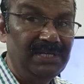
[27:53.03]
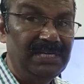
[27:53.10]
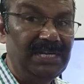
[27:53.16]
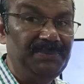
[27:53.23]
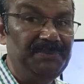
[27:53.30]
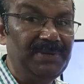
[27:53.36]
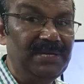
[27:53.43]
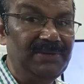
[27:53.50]

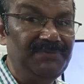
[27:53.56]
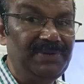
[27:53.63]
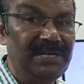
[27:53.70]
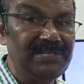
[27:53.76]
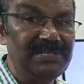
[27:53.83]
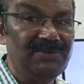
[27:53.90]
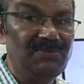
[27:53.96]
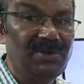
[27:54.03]
Epinephrine
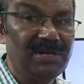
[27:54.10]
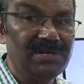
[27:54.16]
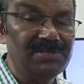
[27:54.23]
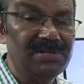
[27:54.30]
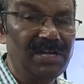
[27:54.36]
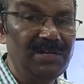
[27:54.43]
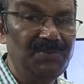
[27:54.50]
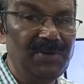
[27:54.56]
is a water
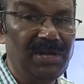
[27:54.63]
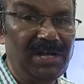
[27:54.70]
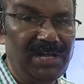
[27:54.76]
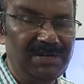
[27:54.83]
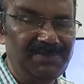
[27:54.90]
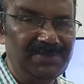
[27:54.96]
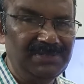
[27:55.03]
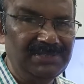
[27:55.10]
soluble
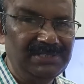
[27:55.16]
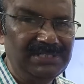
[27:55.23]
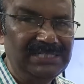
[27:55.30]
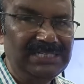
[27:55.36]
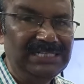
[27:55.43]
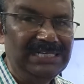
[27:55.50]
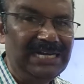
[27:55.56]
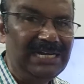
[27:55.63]
hormone.
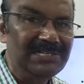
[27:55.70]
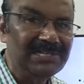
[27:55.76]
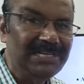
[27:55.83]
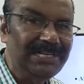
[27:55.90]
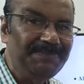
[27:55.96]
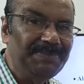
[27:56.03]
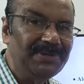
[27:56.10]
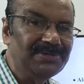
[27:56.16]
It is a
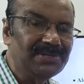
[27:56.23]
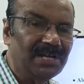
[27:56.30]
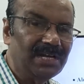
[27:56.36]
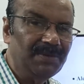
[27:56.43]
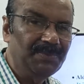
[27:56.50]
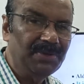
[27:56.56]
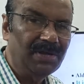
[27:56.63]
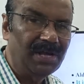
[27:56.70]
lipid
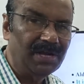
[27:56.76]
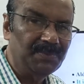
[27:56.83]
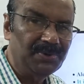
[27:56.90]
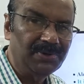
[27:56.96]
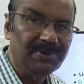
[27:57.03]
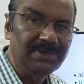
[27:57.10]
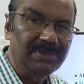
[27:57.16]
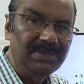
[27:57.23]
soluble
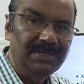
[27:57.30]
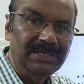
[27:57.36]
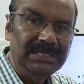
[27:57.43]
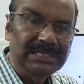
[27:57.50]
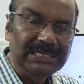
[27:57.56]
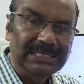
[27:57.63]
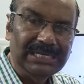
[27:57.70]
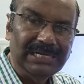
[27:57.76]
hormone.
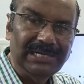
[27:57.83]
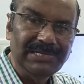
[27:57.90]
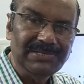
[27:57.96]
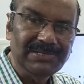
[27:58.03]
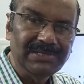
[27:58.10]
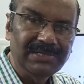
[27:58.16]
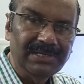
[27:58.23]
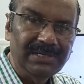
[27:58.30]
That
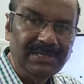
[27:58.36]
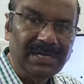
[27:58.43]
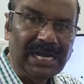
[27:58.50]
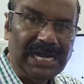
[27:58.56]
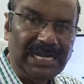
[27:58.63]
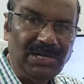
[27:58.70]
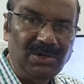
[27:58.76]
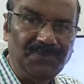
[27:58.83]
is
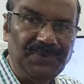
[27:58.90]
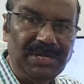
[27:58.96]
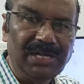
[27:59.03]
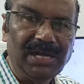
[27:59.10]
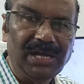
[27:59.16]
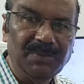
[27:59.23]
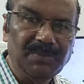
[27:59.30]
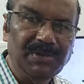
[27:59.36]
hydrophilic
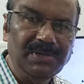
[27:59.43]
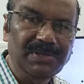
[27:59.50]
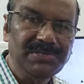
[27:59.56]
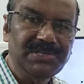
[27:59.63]
hormone.